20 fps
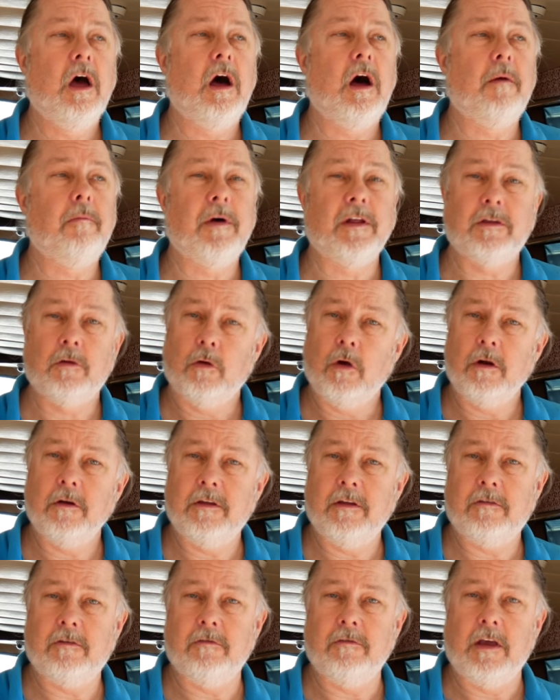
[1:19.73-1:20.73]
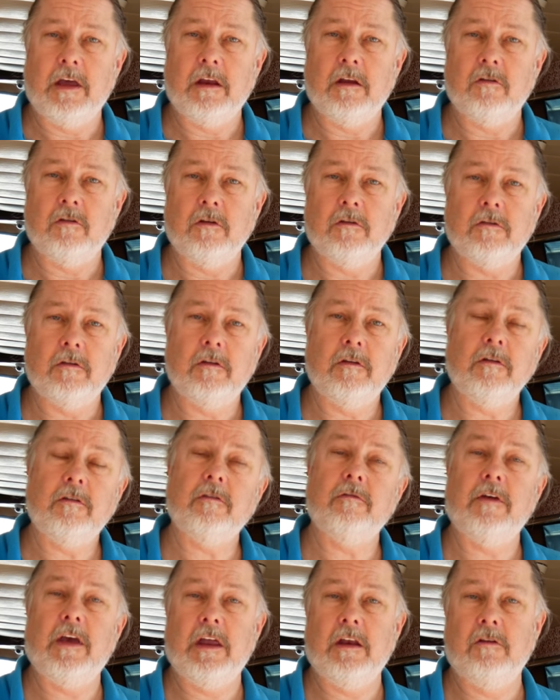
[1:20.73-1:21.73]
Uh, but there are disadvantages. The
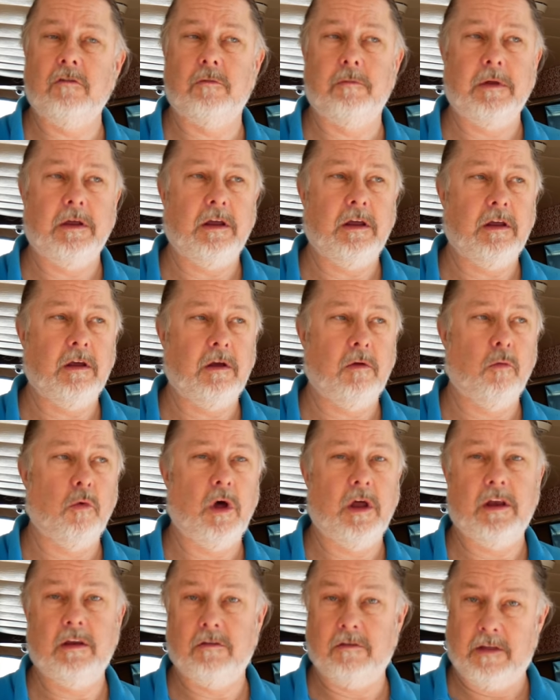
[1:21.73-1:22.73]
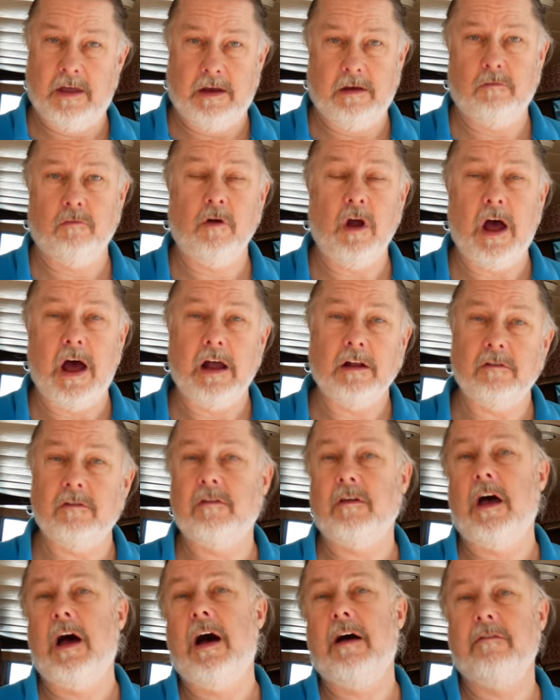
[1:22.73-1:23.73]
disadvantage being, one is that it
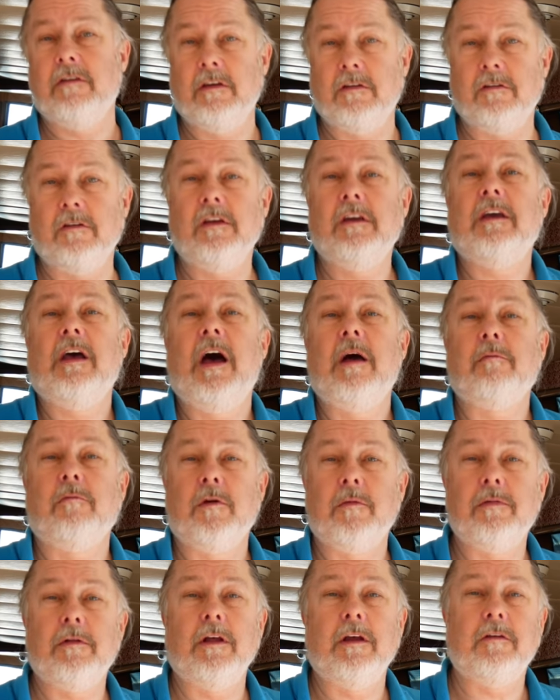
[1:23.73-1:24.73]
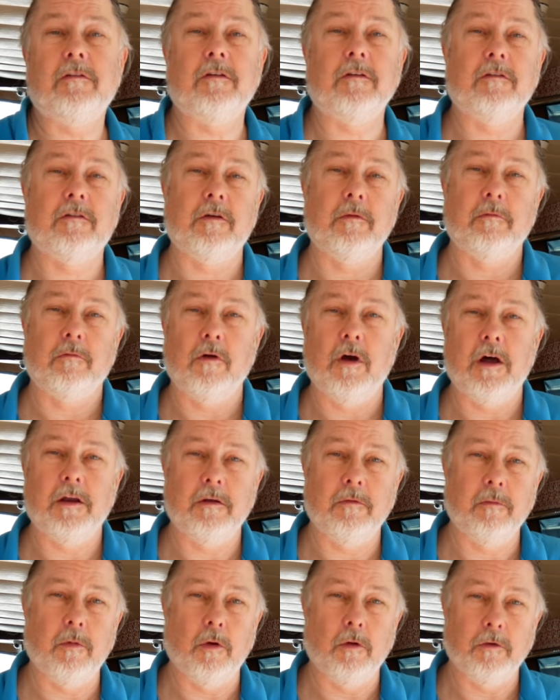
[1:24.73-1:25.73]
rots. Obviously, I'm replacing some
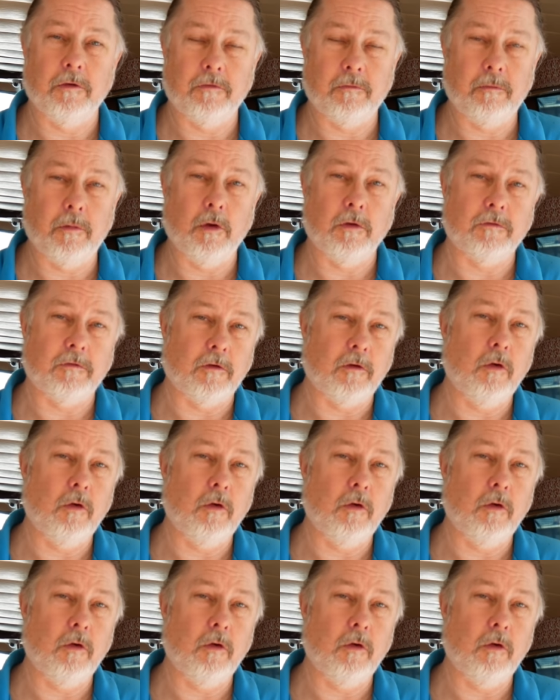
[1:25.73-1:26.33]
rotted balsa